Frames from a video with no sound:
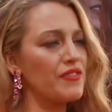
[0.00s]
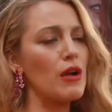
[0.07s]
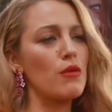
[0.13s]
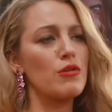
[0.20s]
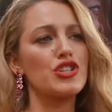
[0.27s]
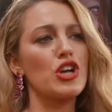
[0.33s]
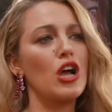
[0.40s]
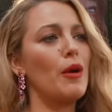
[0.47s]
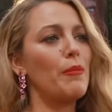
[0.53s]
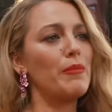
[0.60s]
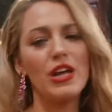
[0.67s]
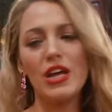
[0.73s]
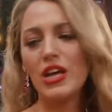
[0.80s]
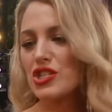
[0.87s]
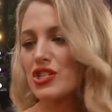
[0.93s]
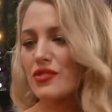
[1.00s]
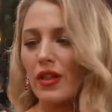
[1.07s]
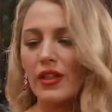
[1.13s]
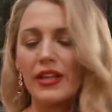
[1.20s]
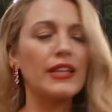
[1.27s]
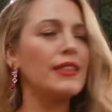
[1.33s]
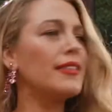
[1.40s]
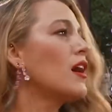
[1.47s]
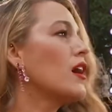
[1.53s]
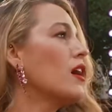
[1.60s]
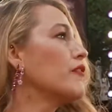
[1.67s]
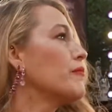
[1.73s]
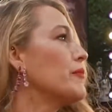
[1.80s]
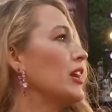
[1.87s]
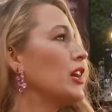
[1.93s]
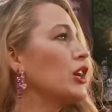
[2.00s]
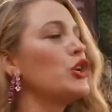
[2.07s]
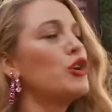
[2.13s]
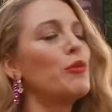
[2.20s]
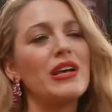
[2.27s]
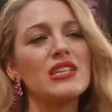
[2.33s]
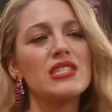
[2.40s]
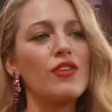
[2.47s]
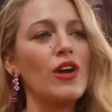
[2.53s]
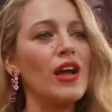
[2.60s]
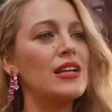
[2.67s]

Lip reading: emails and carefully timed press releases.